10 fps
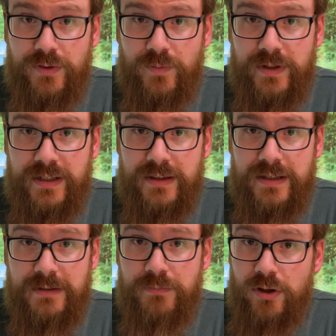with
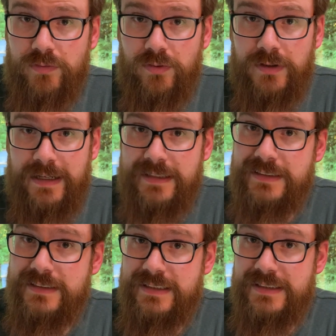the Marvel
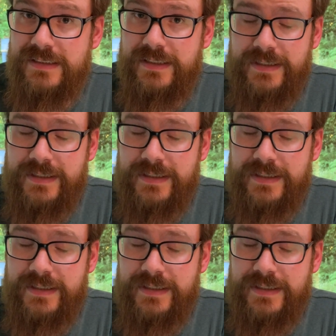and DC.